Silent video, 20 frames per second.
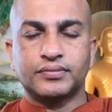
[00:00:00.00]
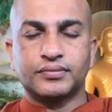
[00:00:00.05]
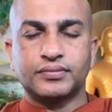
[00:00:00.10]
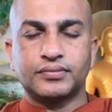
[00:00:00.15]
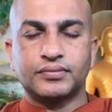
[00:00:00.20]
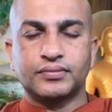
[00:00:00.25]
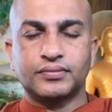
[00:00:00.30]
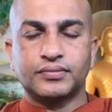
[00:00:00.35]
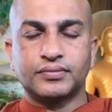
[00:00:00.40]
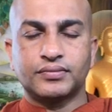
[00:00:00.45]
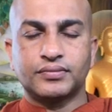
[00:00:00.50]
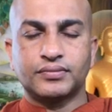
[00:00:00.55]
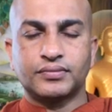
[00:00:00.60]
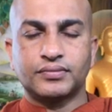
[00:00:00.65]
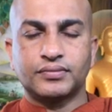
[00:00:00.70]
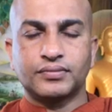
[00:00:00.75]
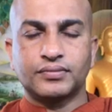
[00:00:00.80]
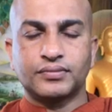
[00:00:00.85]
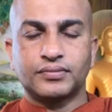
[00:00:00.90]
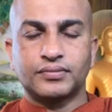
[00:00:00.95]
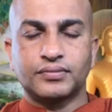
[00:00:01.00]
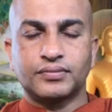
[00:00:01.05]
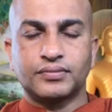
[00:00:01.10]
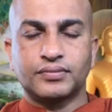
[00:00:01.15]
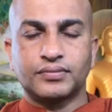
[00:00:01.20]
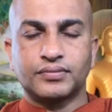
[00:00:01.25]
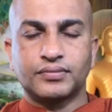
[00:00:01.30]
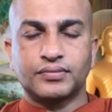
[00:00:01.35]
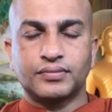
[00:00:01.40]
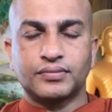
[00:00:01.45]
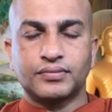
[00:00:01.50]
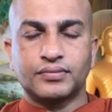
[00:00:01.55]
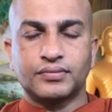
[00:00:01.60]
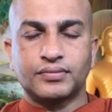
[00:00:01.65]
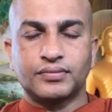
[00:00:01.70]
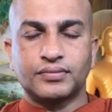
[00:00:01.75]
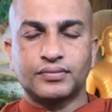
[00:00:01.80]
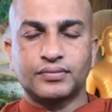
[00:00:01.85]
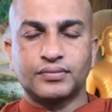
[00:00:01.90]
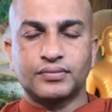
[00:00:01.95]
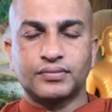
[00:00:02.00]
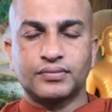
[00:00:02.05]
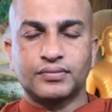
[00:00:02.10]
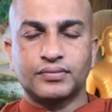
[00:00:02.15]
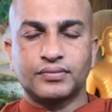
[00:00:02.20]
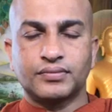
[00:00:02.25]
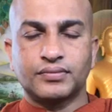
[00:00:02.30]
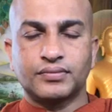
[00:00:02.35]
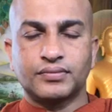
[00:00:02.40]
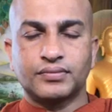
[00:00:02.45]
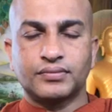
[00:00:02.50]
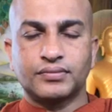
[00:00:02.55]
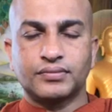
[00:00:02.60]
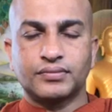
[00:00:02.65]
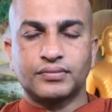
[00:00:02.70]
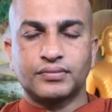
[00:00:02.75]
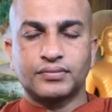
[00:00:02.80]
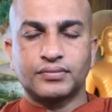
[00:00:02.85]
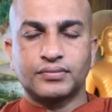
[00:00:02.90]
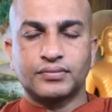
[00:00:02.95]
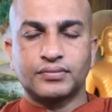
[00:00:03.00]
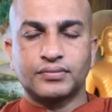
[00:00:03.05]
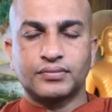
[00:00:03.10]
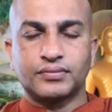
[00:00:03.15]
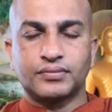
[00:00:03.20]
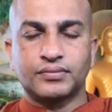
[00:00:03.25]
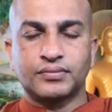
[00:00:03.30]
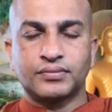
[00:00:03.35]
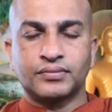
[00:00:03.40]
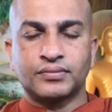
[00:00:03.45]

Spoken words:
Nobody speaks.